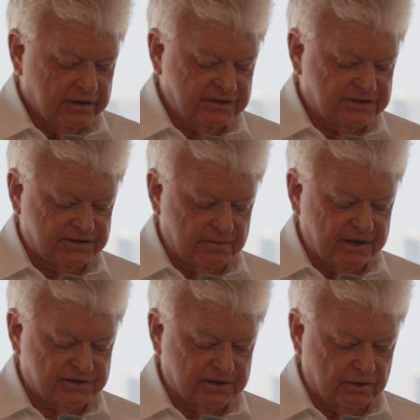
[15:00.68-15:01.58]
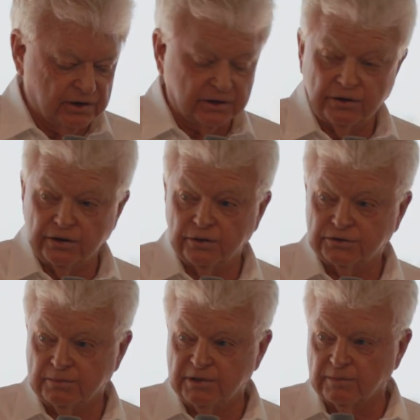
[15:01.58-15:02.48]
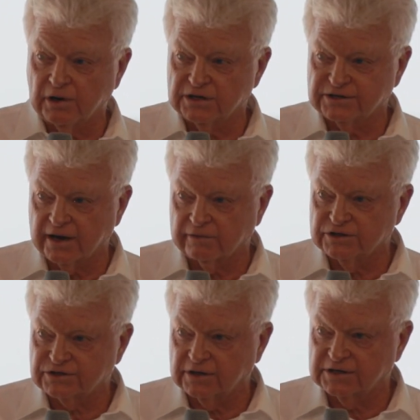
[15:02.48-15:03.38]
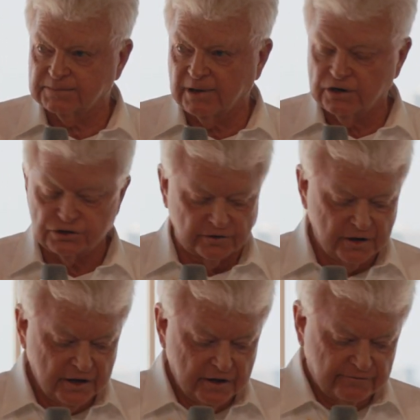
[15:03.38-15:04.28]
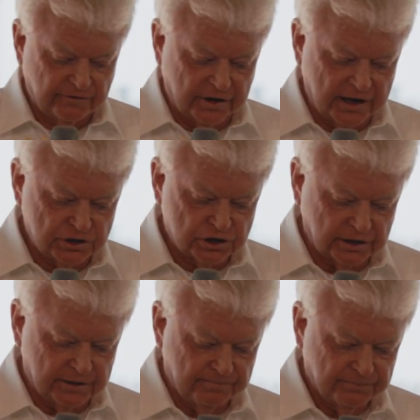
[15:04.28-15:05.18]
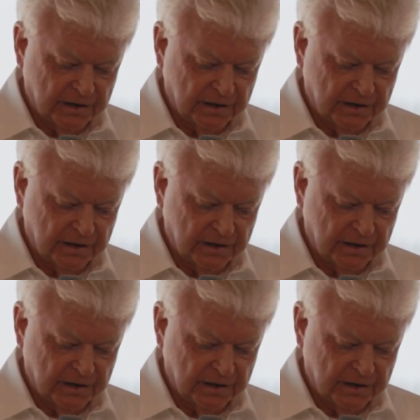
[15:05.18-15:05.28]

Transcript: this is the best thing we can do to minimise our risk and exposure financially.